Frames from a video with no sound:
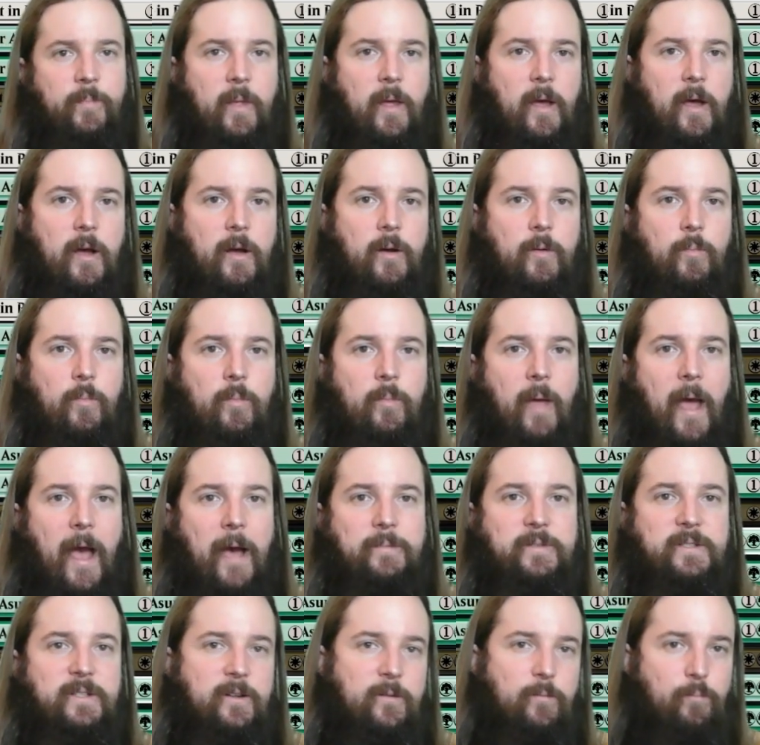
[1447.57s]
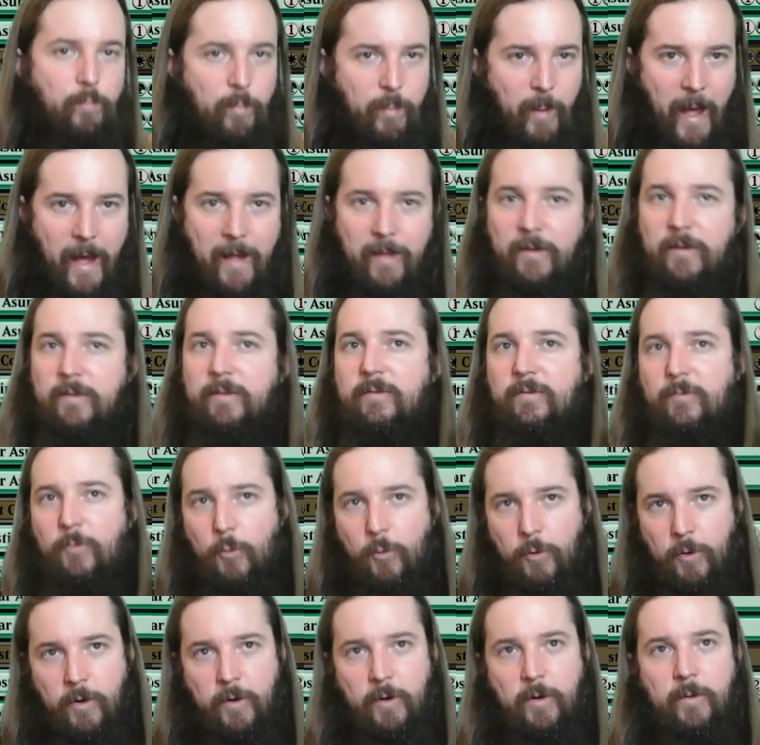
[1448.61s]
Abstinent Baloth
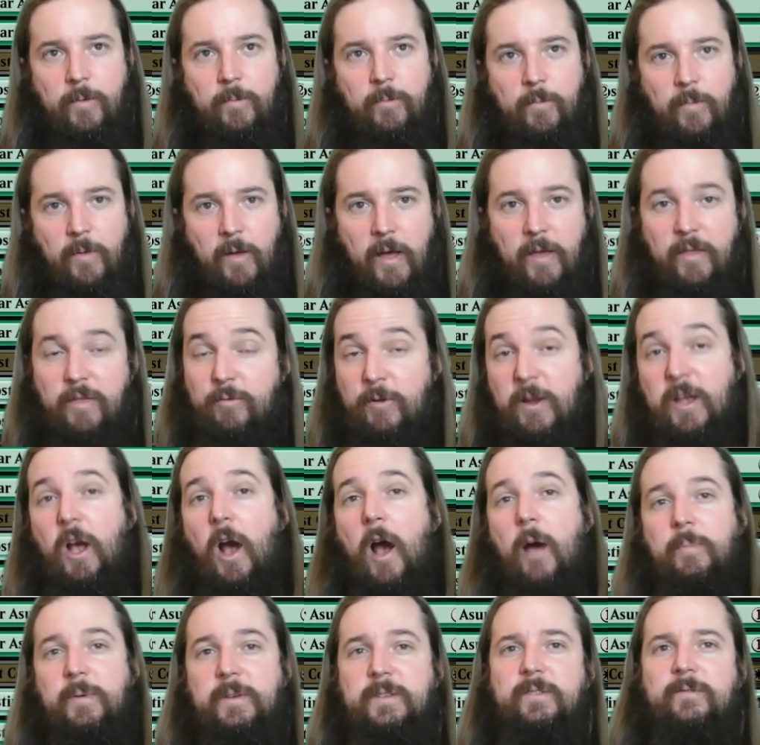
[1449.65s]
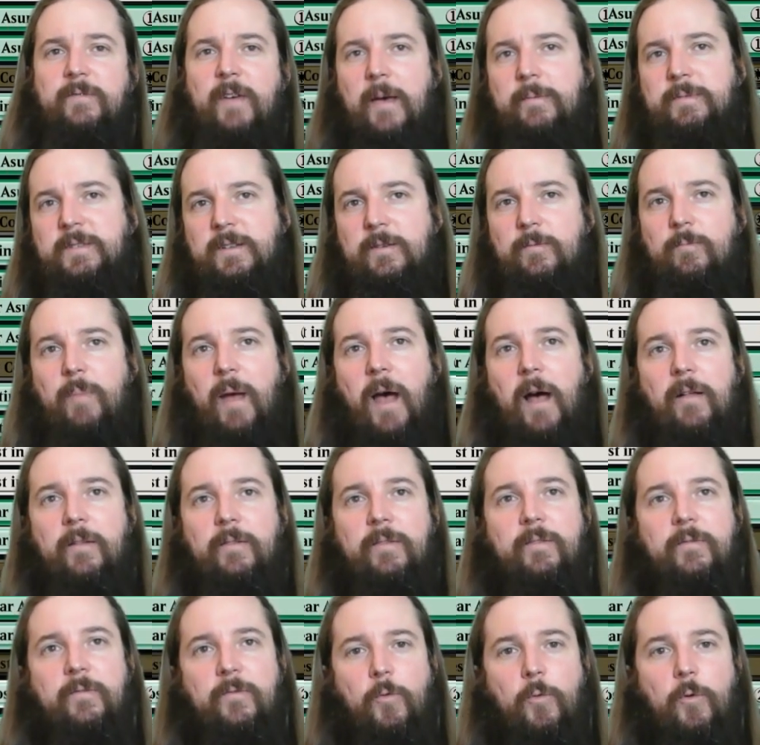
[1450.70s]
for 3 copies of Abstinent
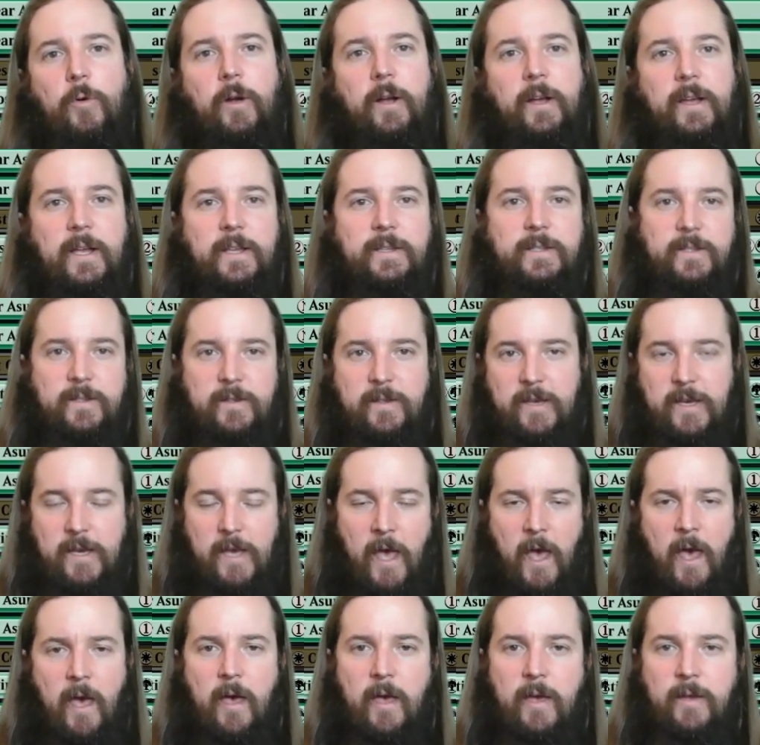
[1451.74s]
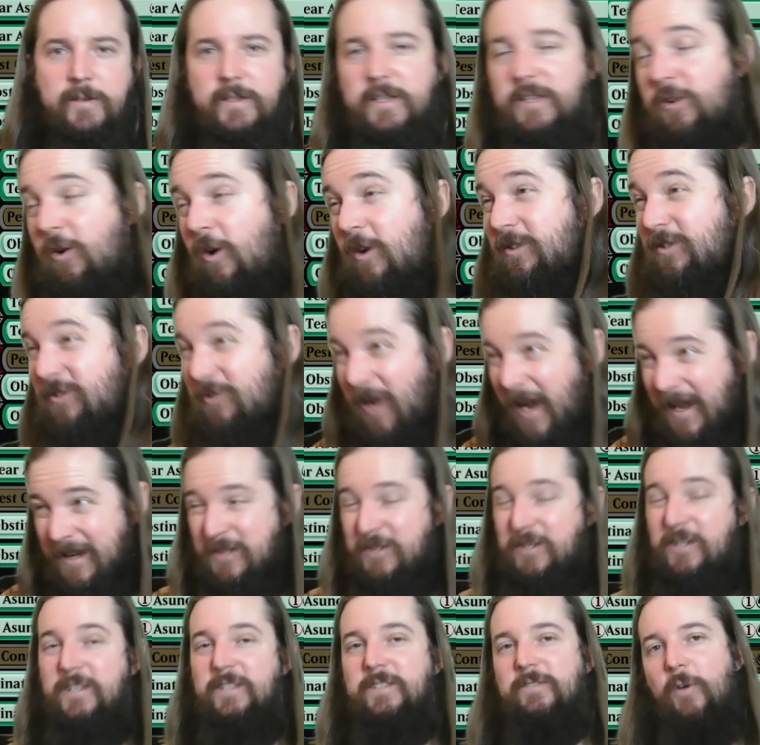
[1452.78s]
Baloth for against the discard
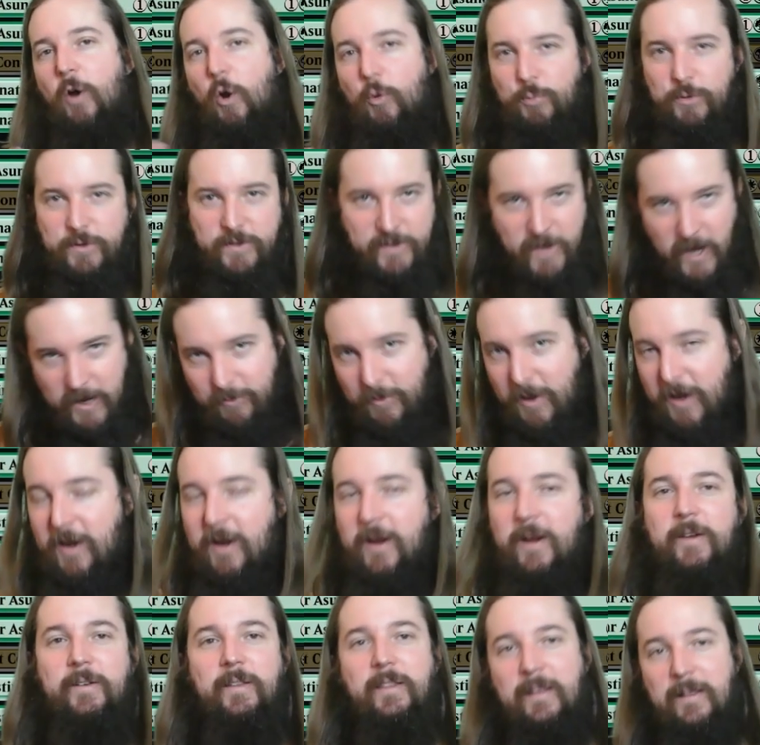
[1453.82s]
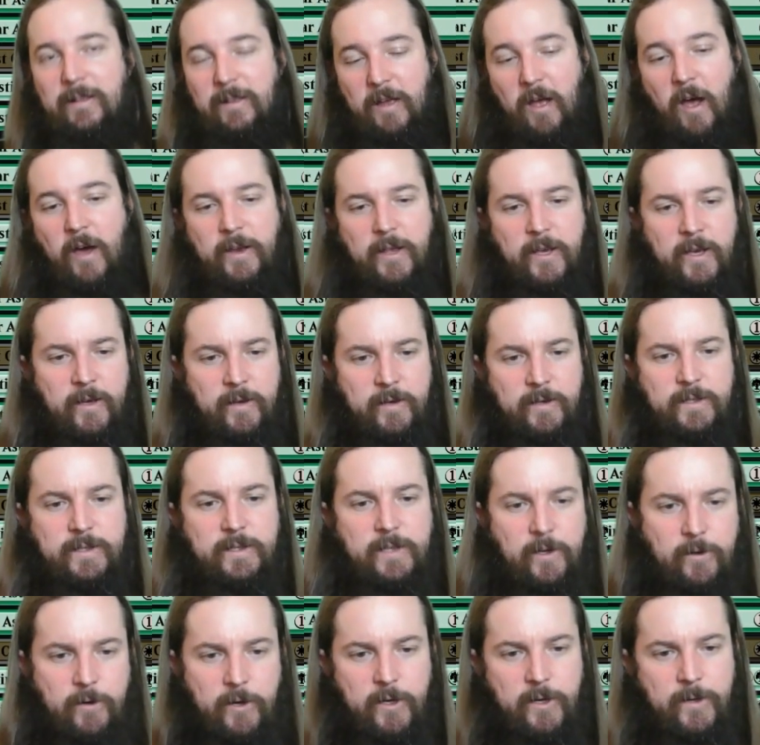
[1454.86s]
strategies of Hopeless Nightmare, Liliana,
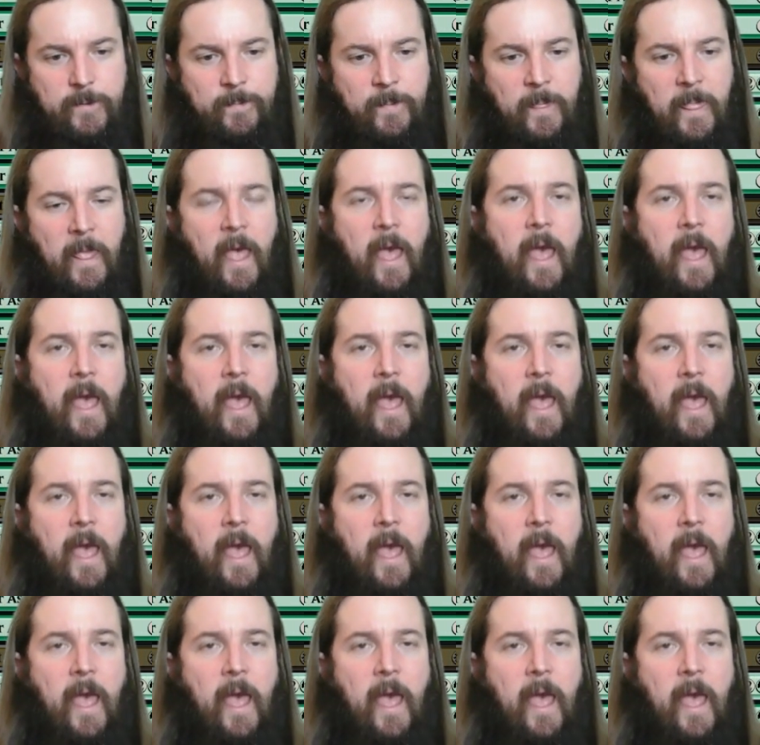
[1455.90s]
etc.